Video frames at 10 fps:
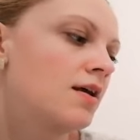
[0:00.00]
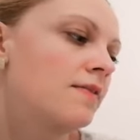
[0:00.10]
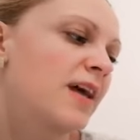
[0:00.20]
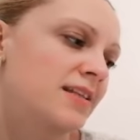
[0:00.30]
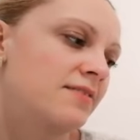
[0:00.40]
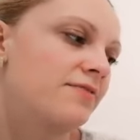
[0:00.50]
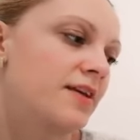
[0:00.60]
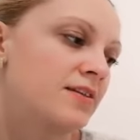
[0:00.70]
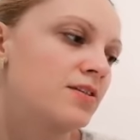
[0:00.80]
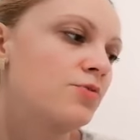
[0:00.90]
That's a
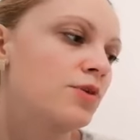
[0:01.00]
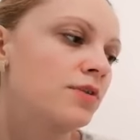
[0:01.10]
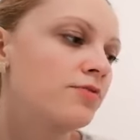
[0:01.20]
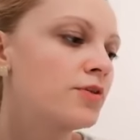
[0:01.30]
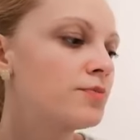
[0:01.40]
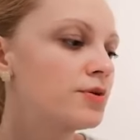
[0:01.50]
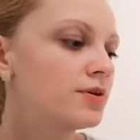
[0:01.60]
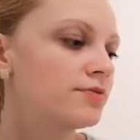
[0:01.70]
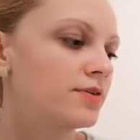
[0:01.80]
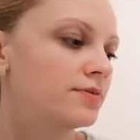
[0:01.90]
fancy word for
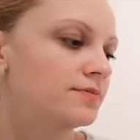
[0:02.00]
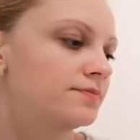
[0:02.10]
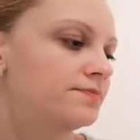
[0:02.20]
beautiful.